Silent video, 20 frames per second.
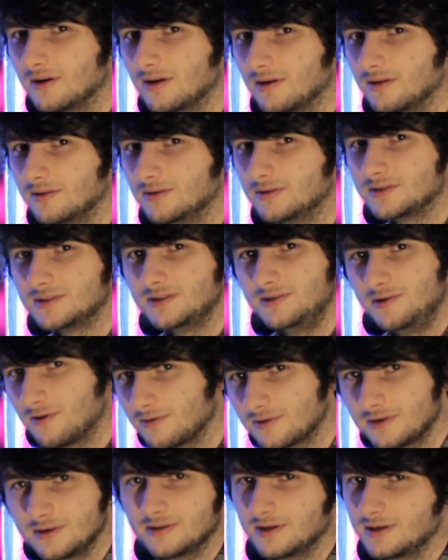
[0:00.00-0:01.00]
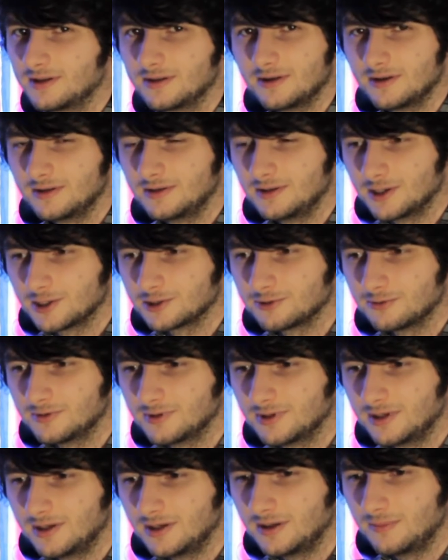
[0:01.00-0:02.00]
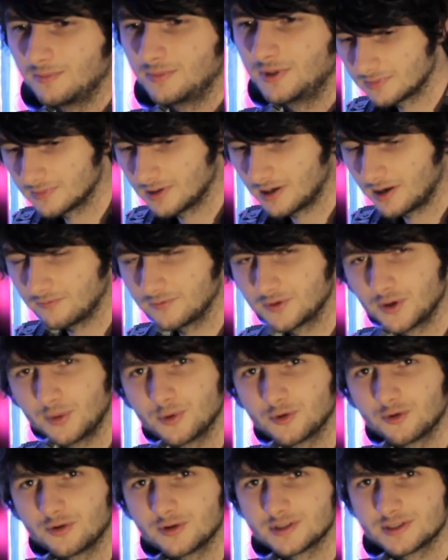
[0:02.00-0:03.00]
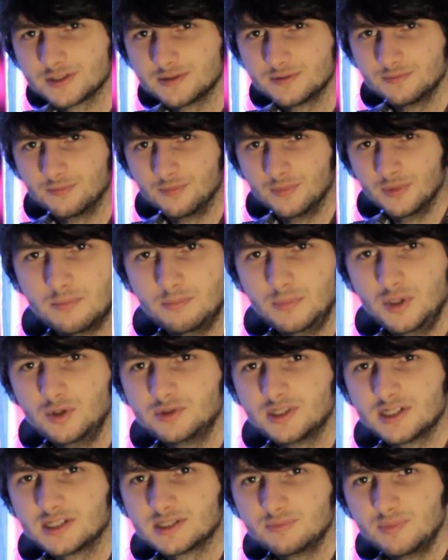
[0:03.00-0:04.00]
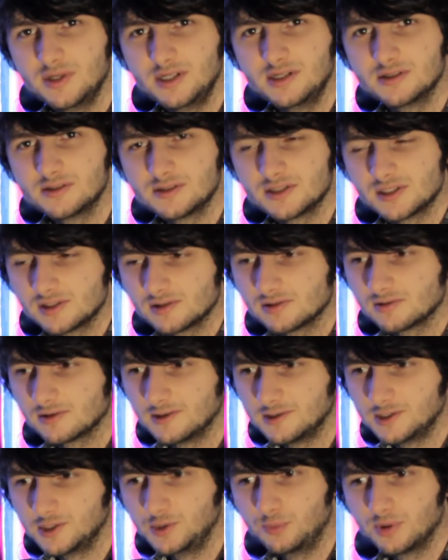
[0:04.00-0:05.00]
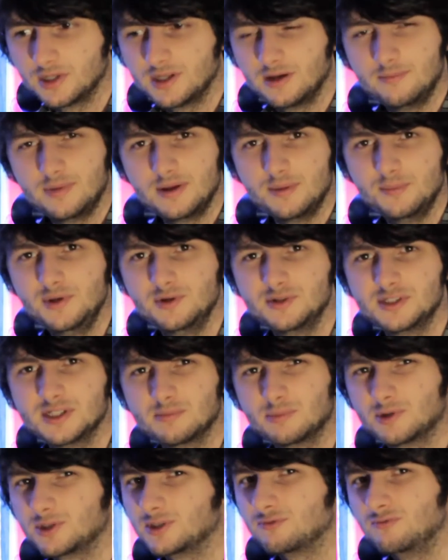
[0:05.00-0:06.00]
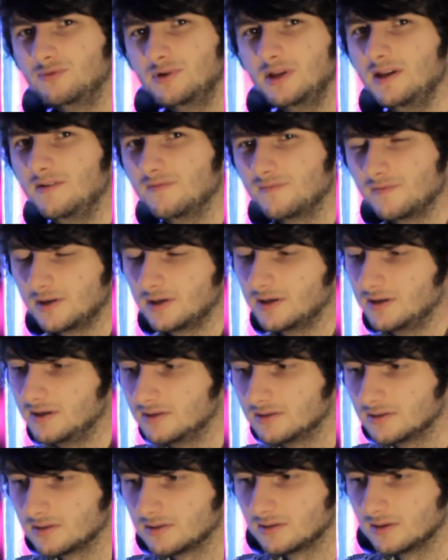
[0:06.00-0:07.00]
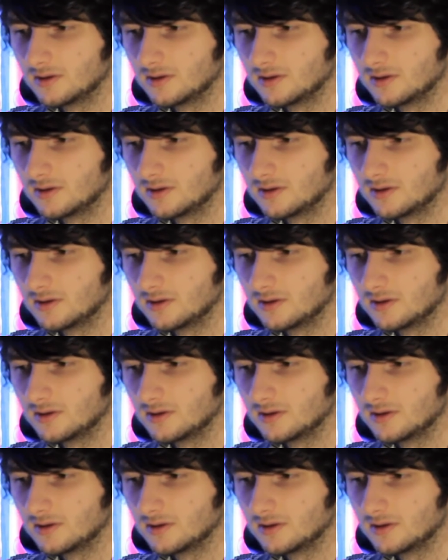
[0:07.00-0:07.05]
And there's nothing like that in the actual game. I've come across some music speakers that do play a bit of music, but it's really faint.